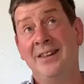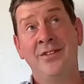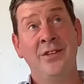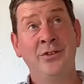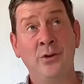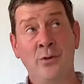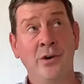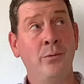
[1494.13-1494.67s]

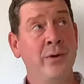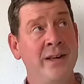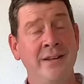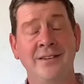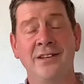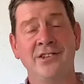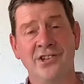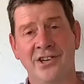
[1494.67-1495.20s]
the
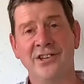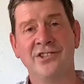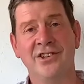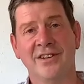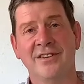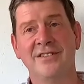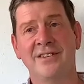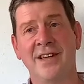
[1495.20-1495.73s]
doorway to
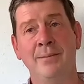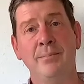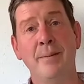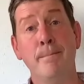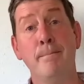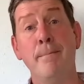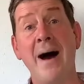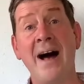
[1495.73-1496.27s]
churches can be
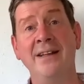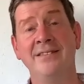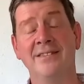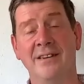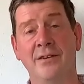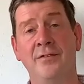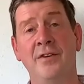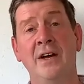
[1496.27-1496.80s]

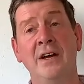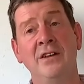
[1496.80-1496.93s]
massive.